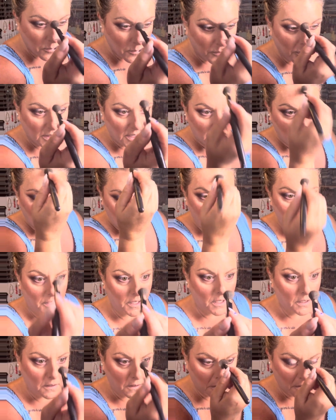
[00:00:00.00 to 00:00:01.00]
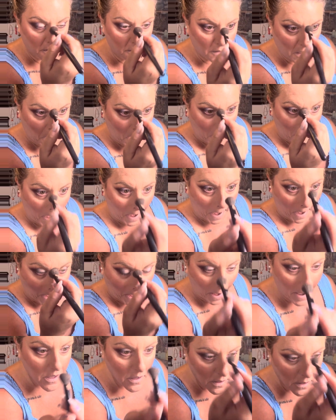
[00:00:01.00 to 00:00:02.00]
blend it a bit.
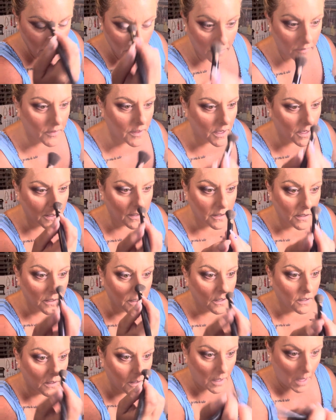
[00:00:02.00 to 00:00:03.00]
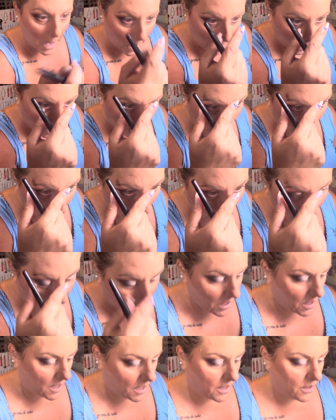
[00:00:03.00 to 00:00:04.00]
And then
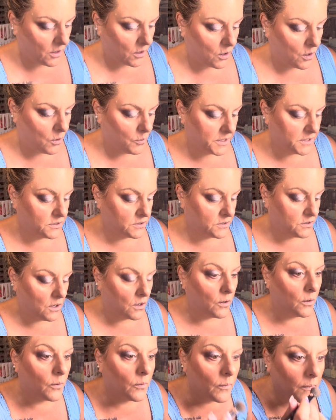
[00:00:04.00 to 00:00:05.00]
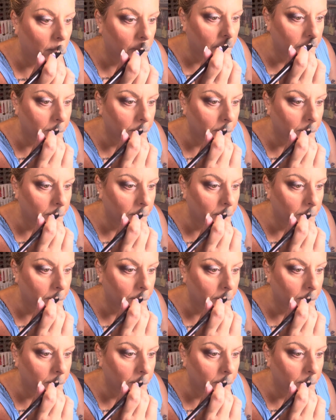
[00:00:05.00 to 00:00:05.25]
I always go